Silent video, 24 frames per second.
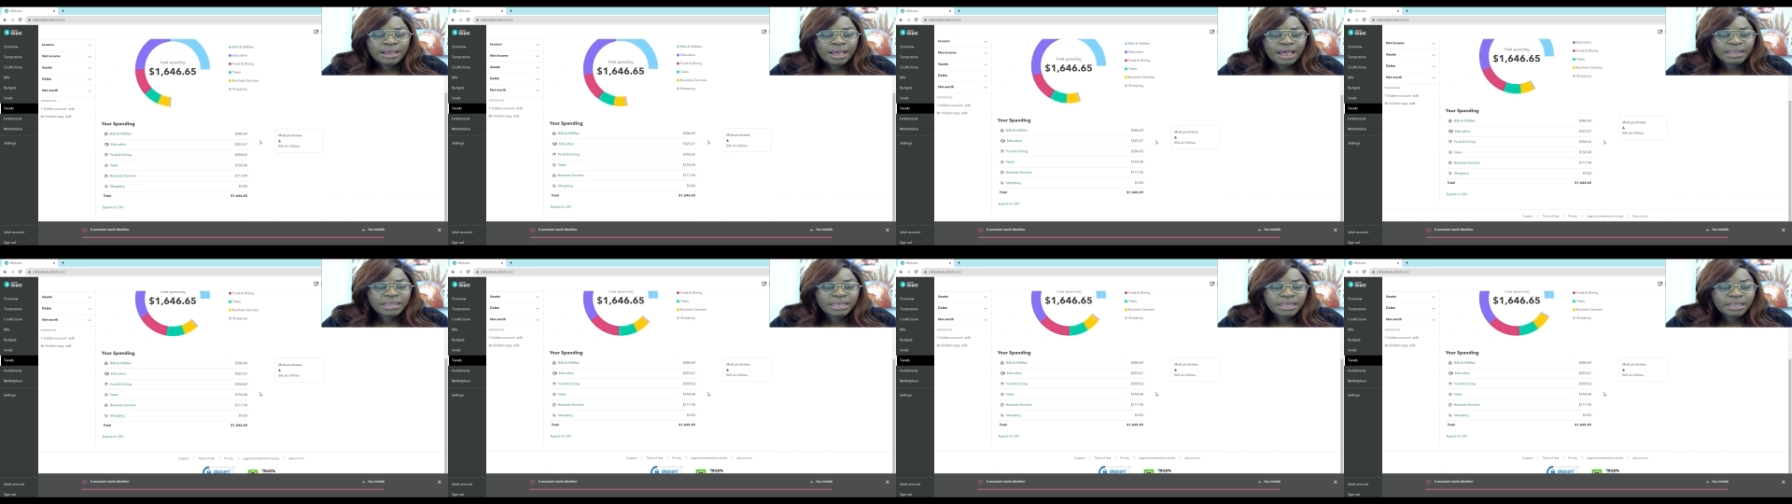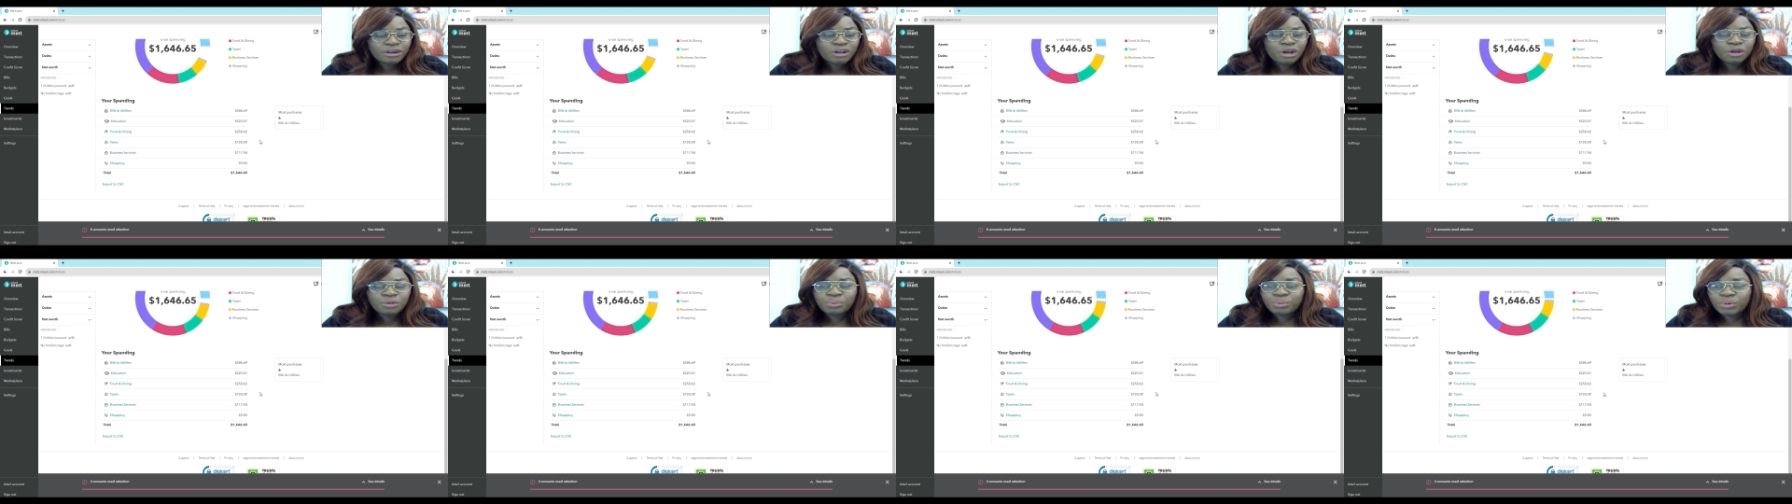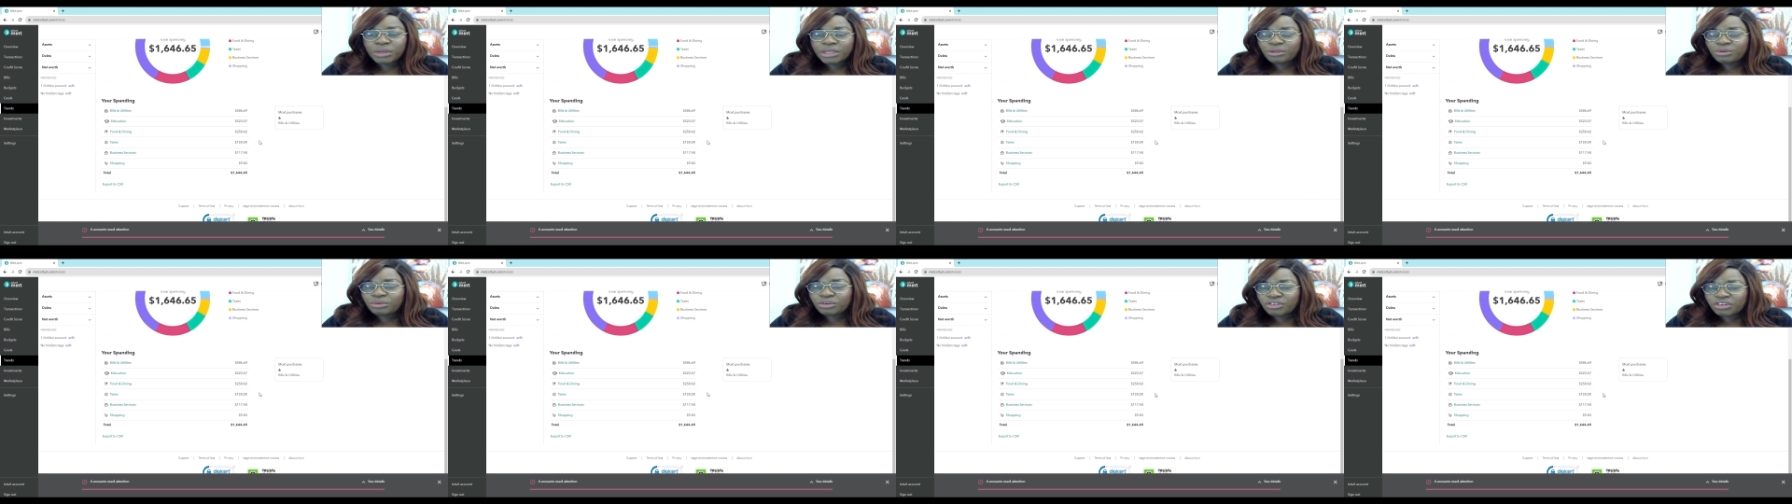I cannot
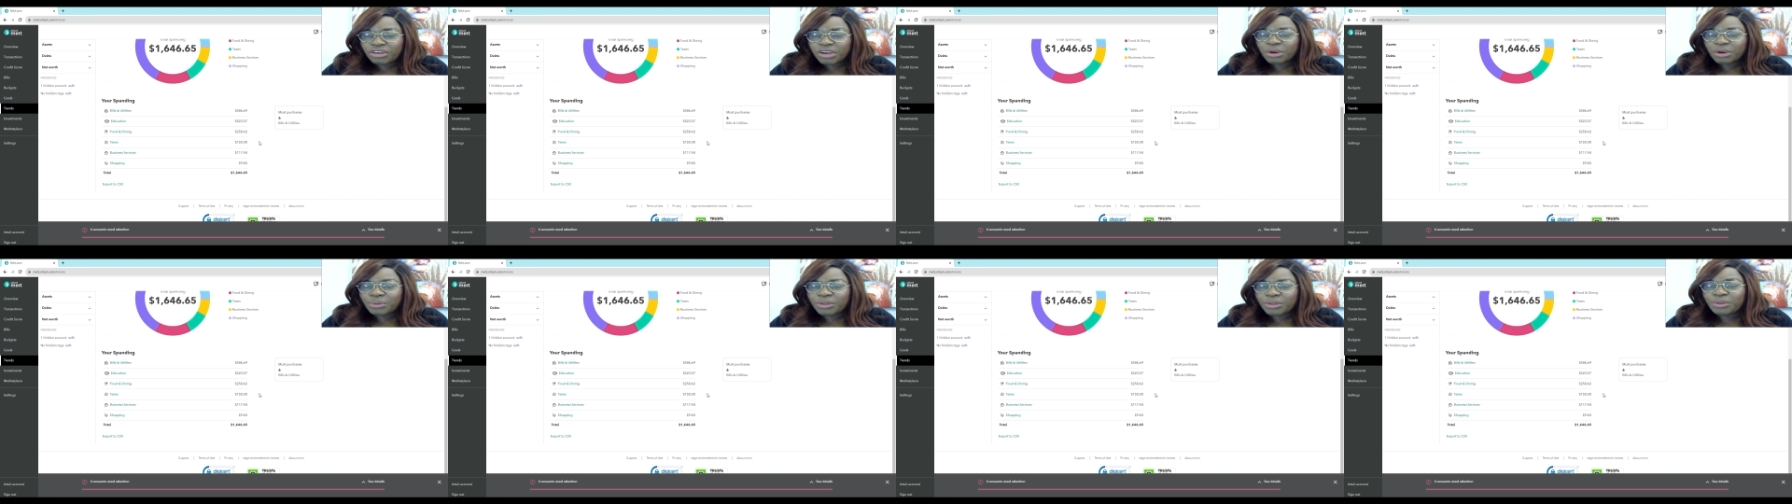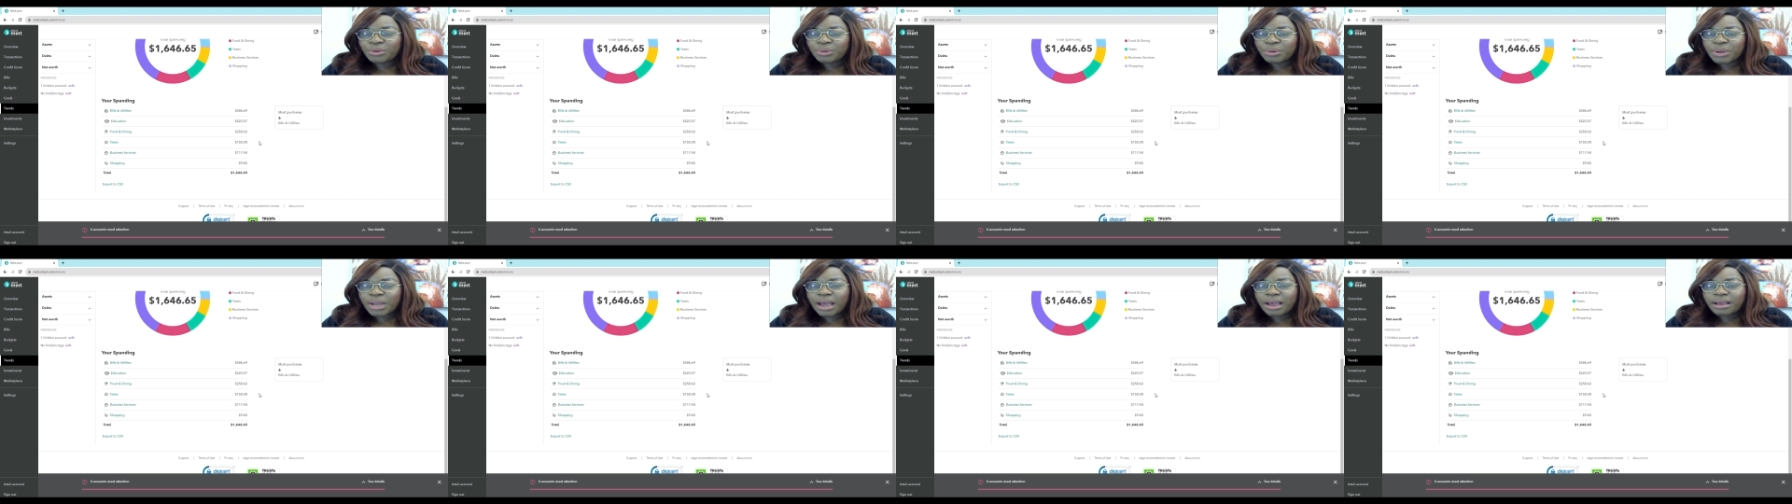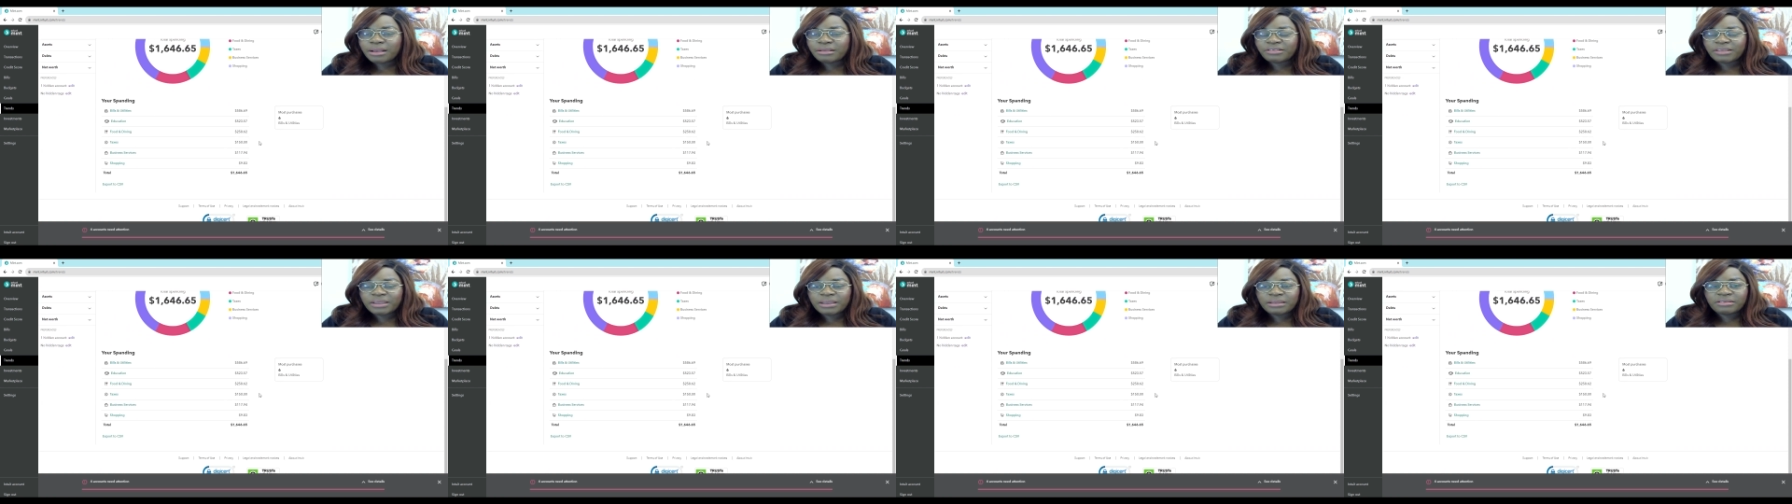wait to share with you guys.